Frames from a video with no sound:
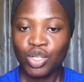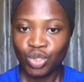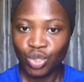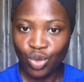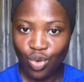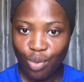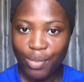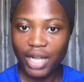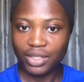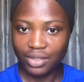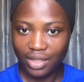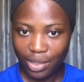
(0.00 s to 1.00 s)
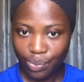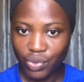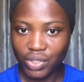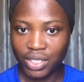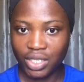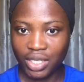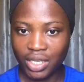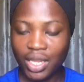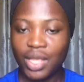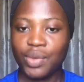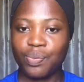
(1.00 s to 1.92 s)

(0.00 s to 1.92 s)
to go back to that position